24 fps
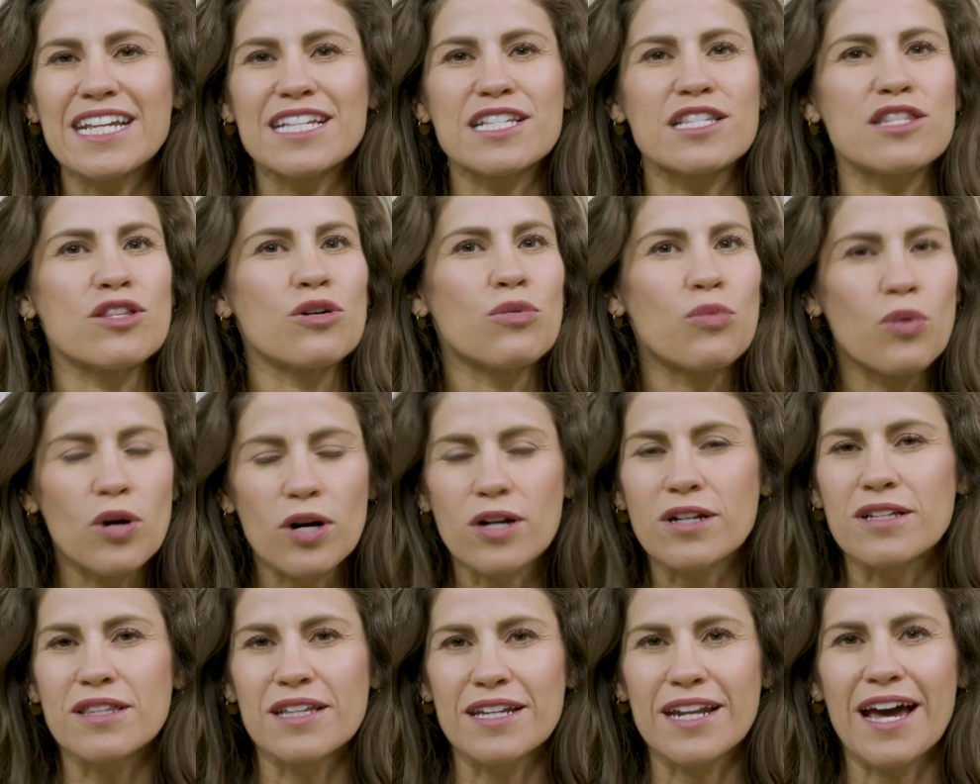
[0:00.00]
is the
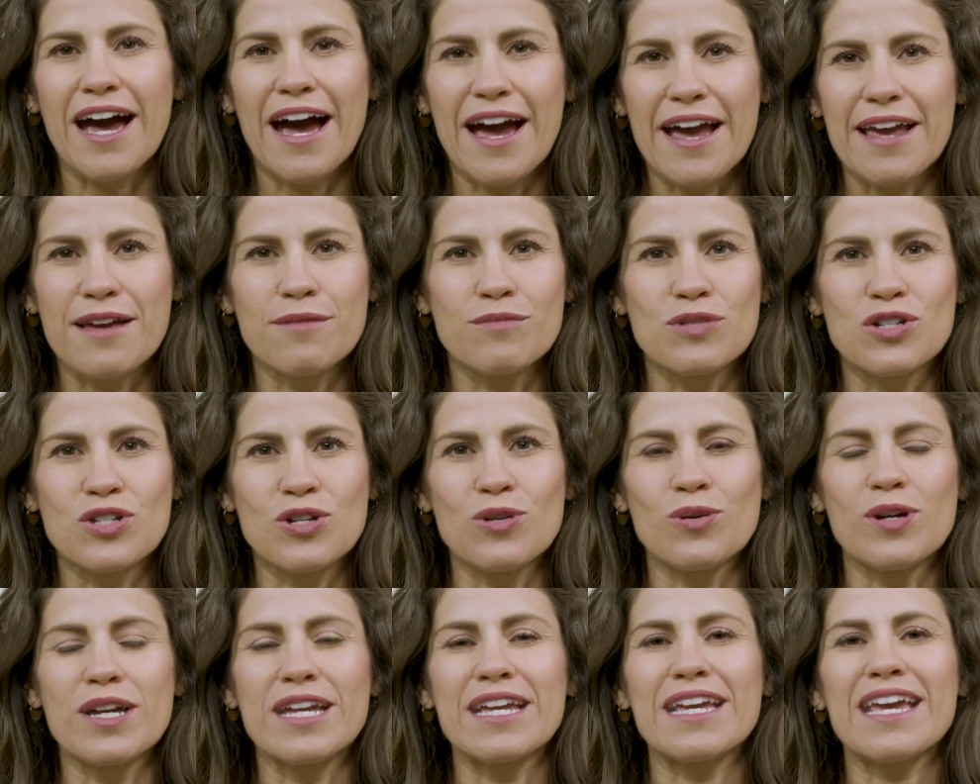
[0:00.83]
work that I am
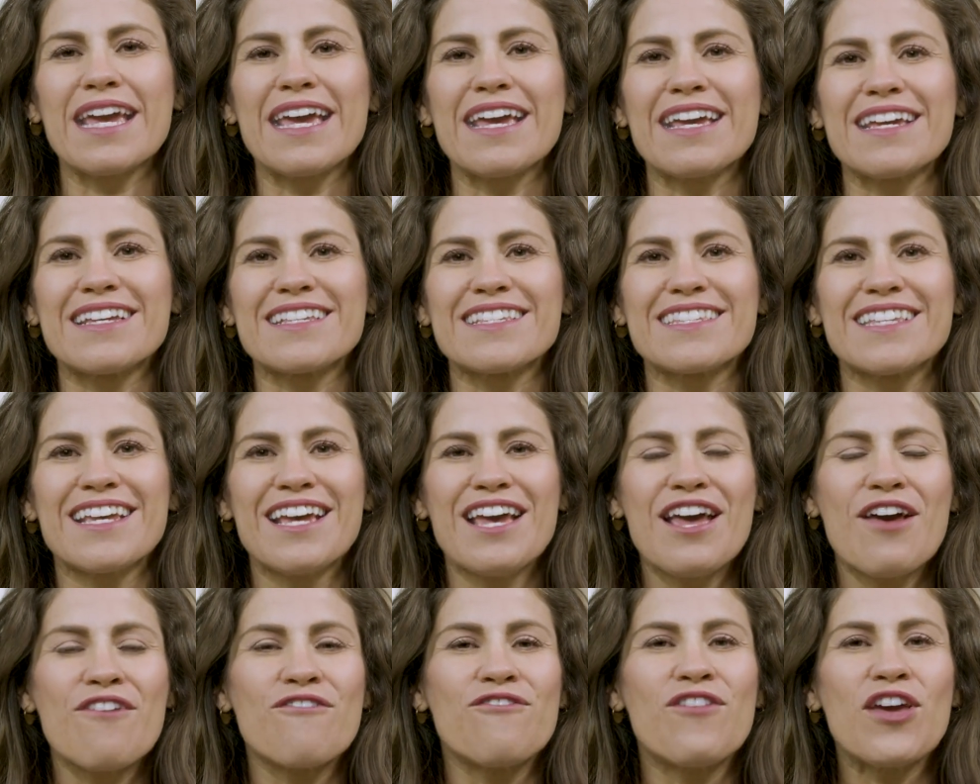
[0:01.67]
doing, is
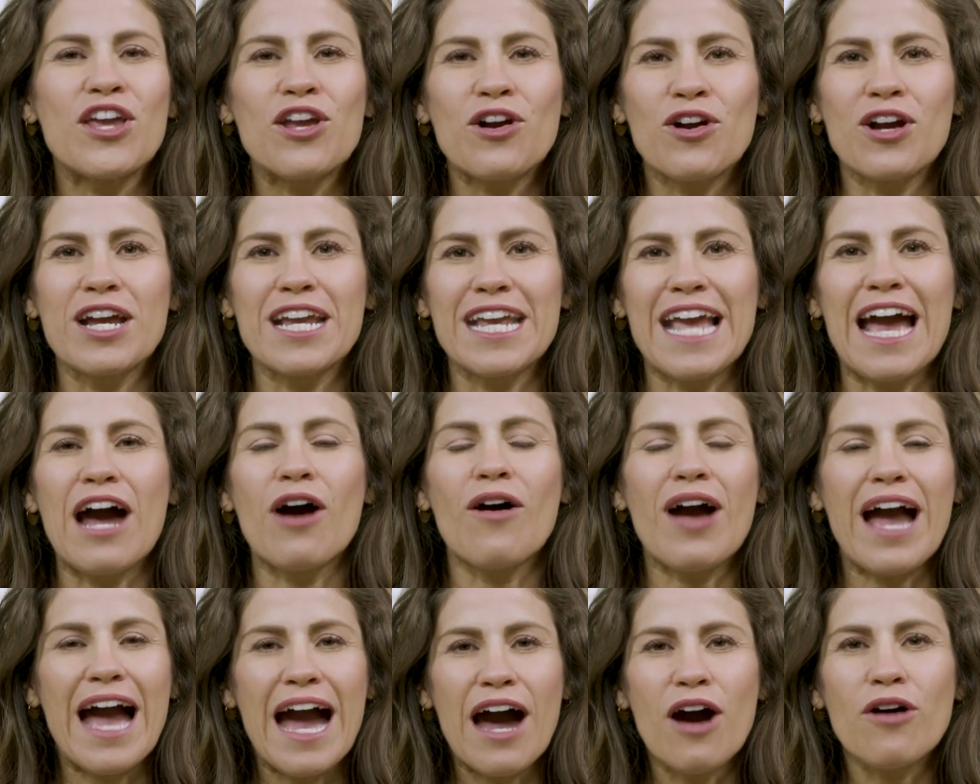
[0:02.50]
figuring
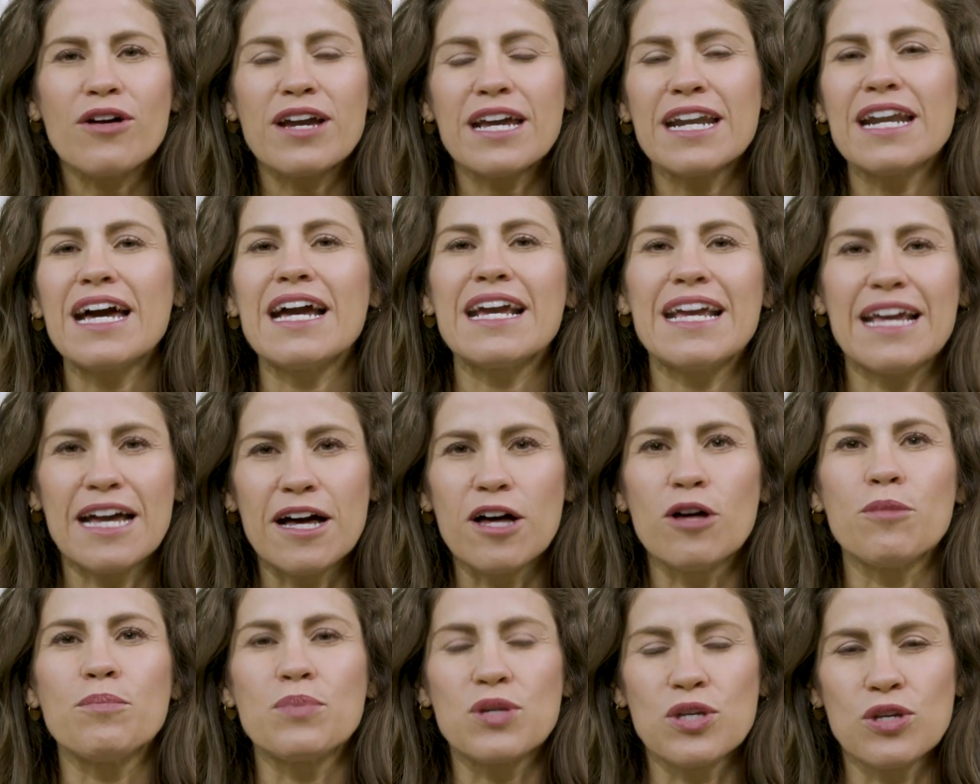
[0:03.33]
out how can I
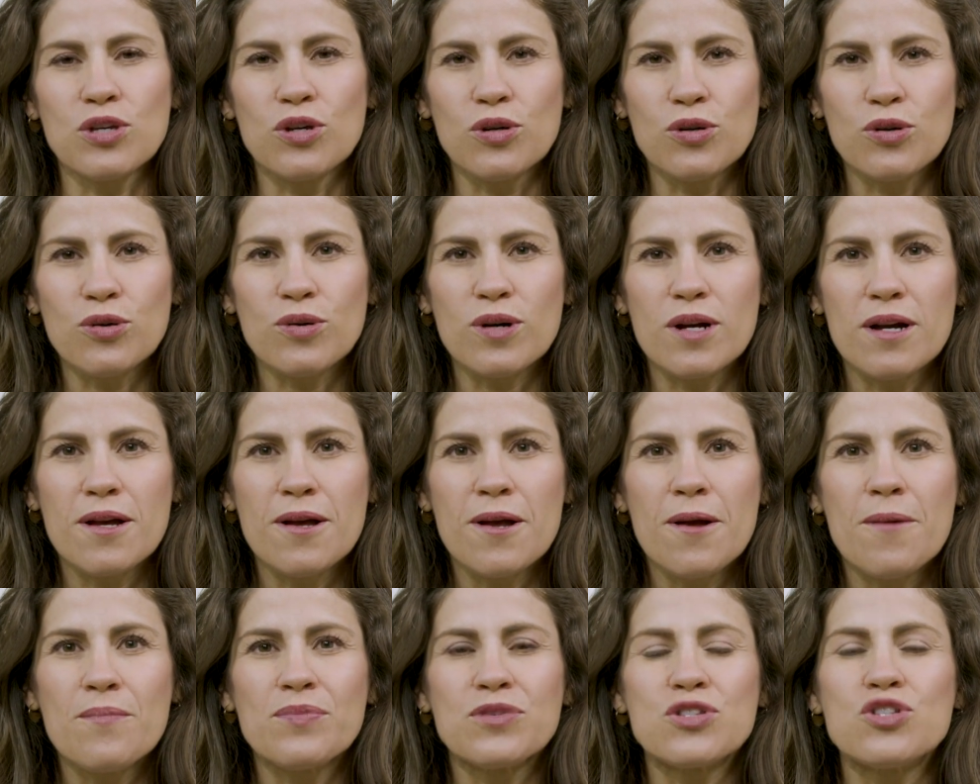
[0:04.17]
help you
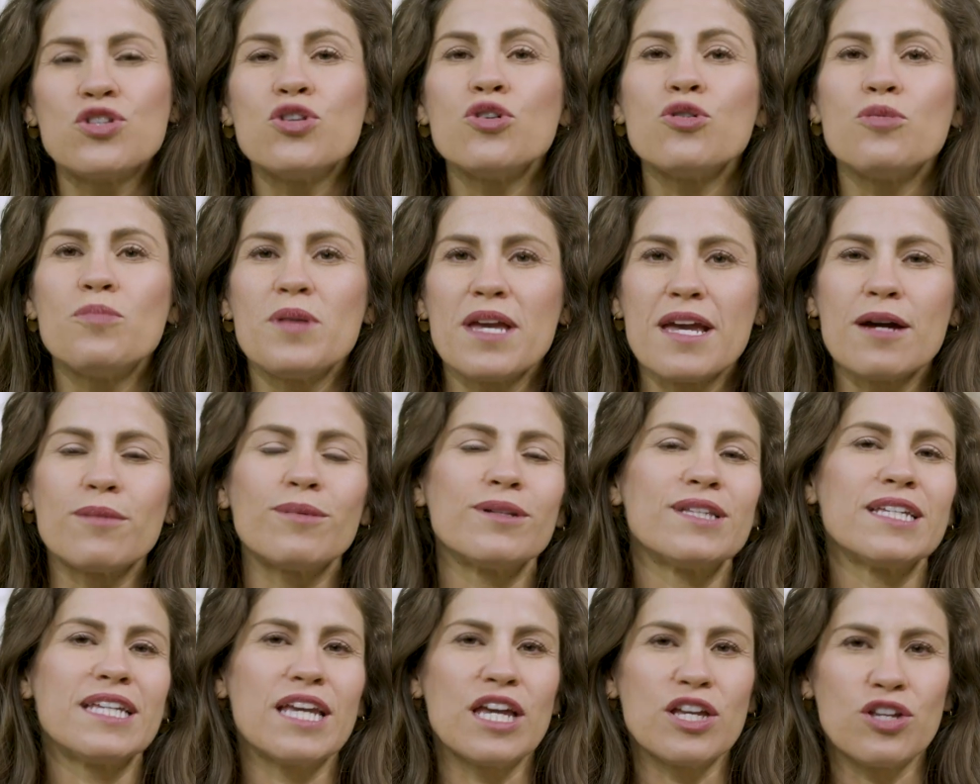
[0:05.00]
to be
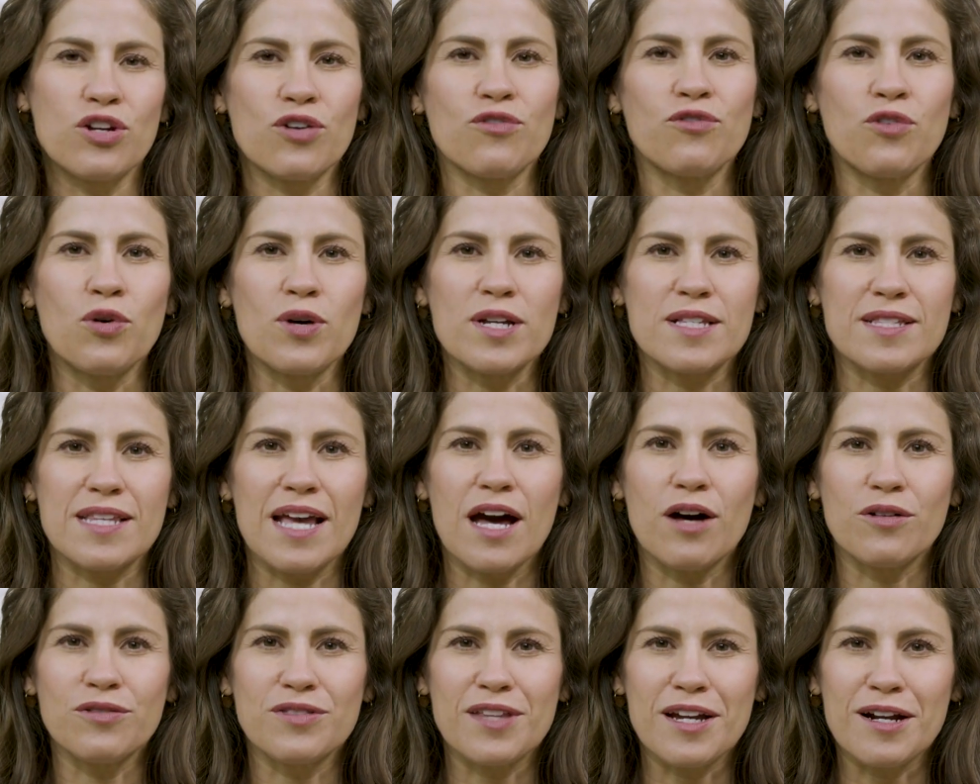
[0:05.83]
able to get your voice
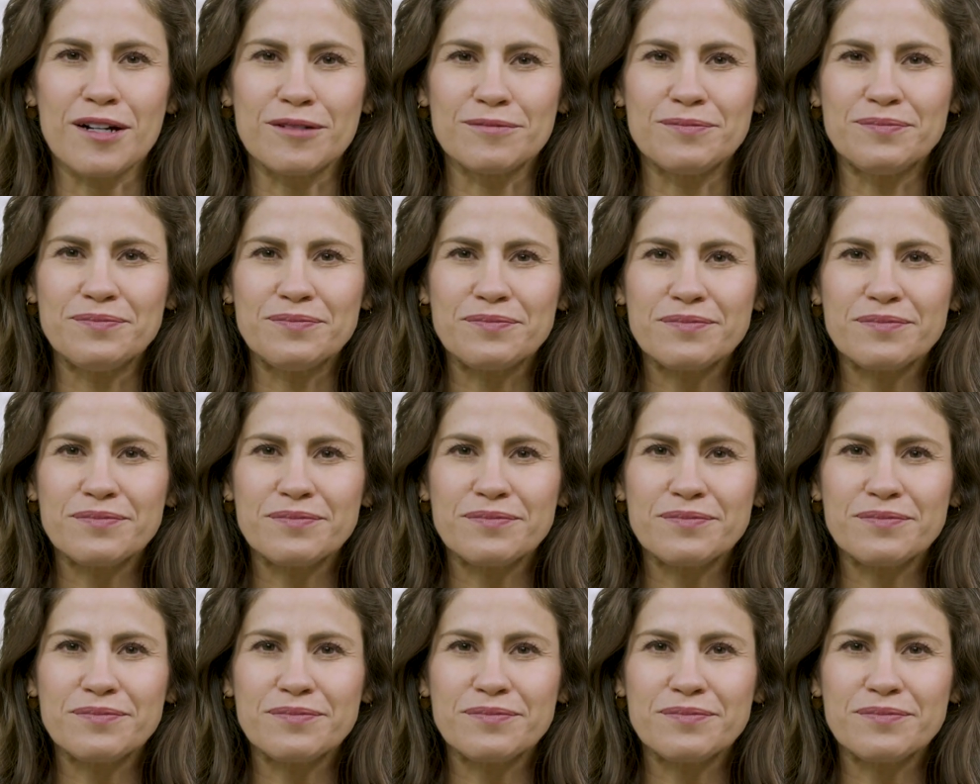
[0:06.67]
out there.